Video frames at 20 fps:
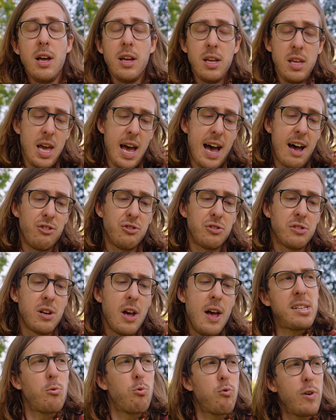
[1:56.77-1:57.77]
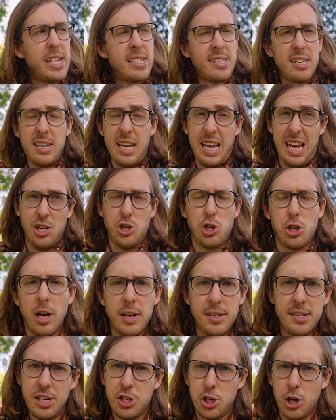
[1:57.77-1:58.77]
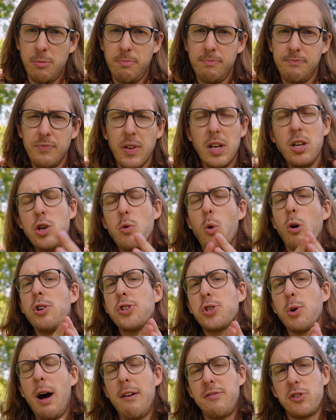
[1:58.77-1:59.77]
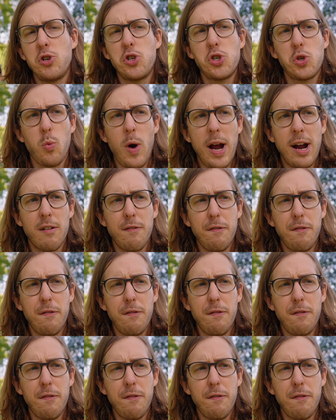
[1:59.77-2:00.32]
Yes. But as a recent-ish addition, you also have to swear